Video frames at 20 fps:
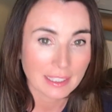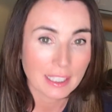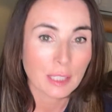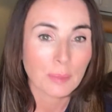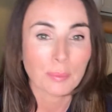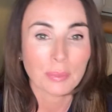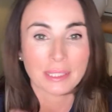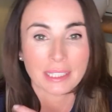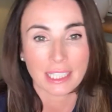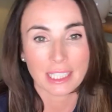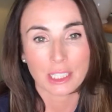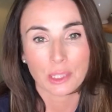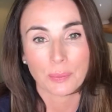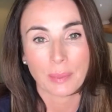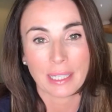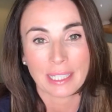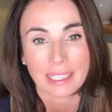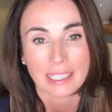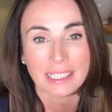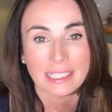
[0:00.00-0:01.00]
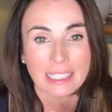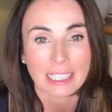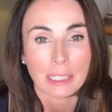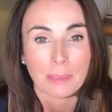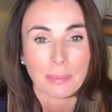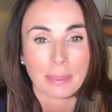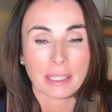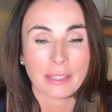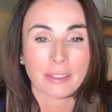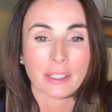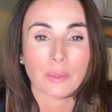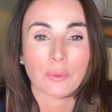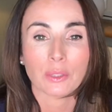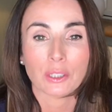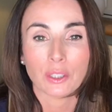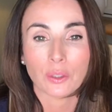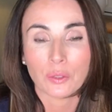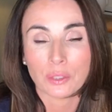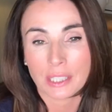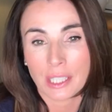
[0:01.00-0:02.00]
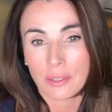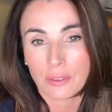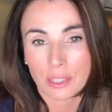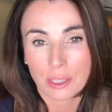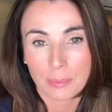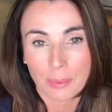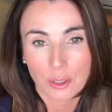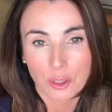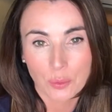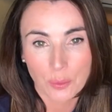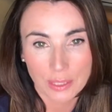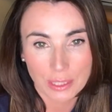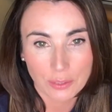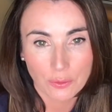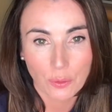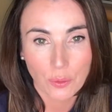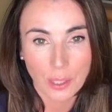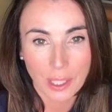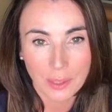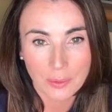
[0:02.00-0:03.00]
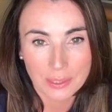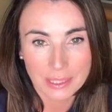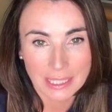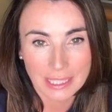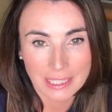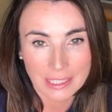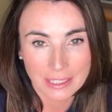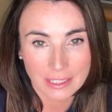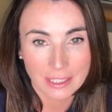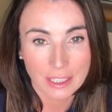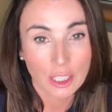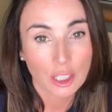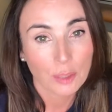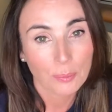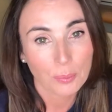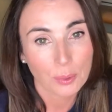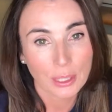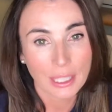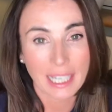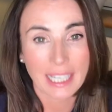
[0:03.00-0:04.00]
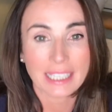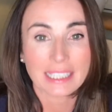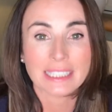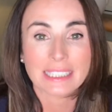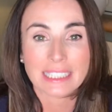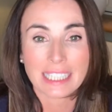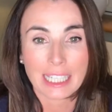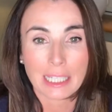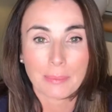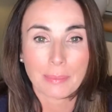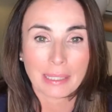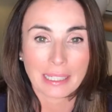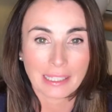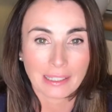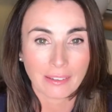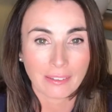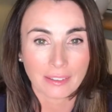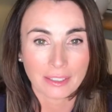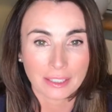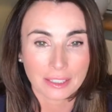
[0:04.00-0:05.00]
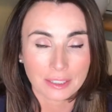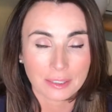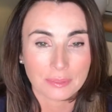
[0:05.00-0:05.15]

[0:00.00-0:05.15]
But that swelling in the lip area would go down about 24 hours later, but can stay a bit longer.